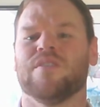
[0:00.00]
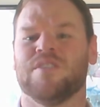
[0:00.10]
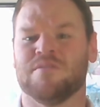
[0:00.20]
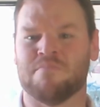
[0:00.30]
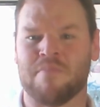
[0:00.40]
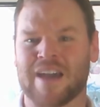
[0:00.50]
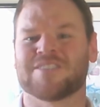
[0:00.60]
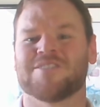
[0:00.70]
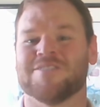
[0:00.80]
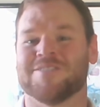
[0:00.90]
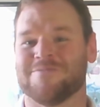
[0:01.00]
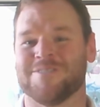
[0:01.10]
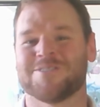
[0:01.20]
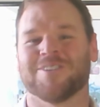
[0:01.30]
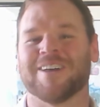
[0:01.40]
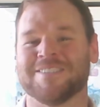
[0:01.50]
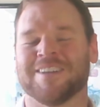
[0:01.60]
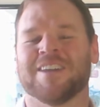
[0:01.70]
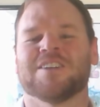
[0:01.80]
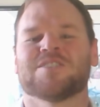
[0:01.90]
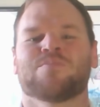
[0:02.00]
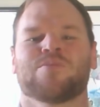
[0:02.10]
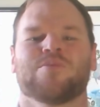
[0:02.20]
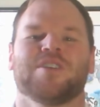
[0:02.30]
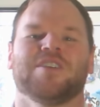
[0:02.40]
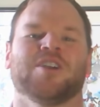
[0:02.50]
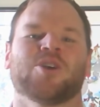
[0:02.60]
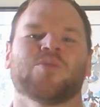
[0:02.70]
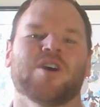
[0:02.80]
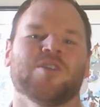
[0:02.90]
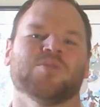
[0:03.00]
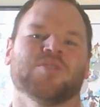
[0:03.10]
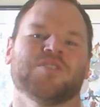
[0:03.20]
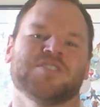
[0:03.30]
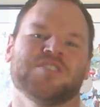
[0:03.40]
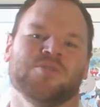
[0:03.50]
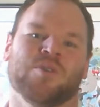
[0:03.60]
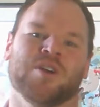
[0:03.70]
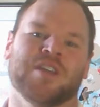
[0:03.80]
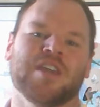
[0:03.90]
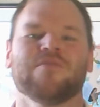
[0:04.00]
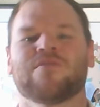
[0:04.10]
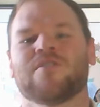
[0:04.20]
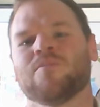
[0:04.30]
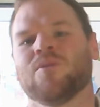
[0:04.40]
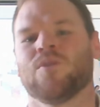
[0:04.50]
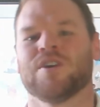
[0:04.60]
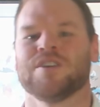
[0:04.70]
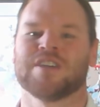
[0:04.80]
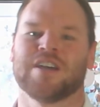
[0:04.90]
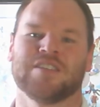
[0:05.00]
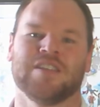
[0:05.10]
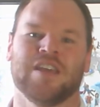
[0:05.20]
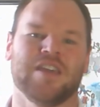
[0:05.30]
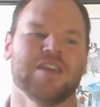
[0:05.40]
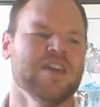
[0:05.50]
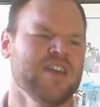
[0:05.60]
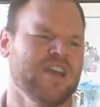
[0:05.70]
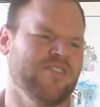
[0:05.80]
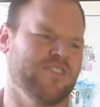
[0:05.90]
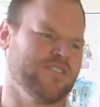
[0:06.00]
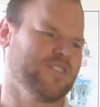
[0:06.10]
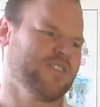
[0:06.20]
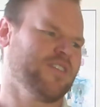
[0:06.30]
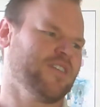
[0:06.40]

the masters at visualizing and it's pretty incredible to see where he came from and where he's at today and there's